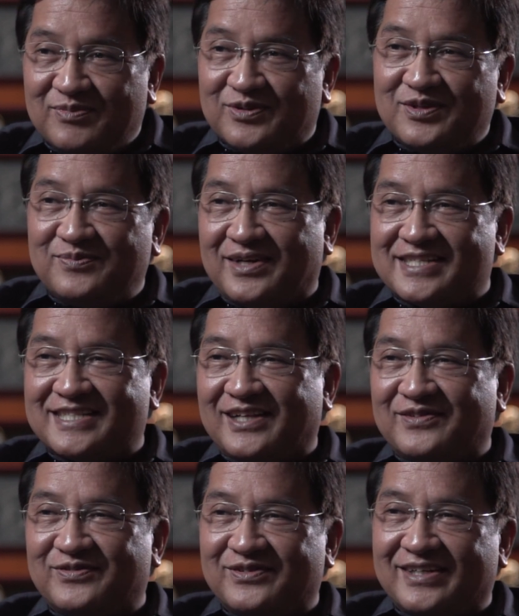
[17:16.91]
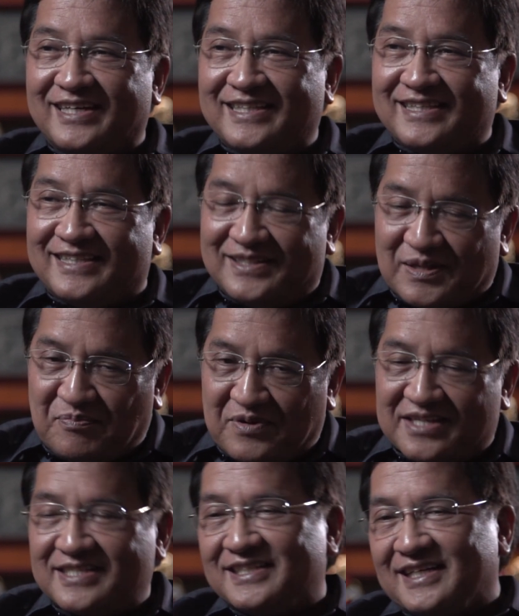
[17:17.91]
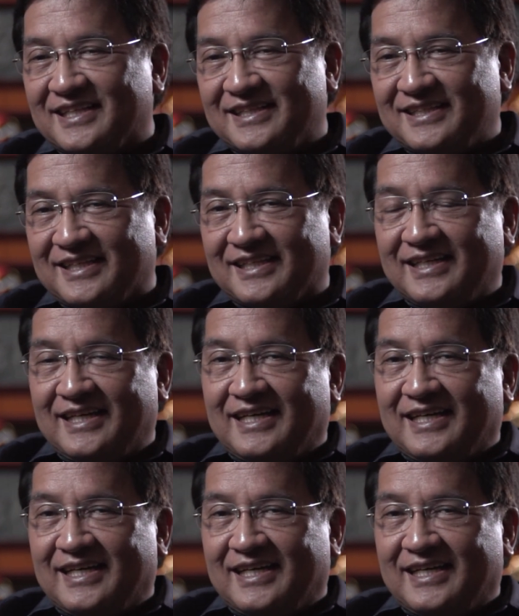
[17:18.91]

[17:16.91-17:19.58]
between myself and the president that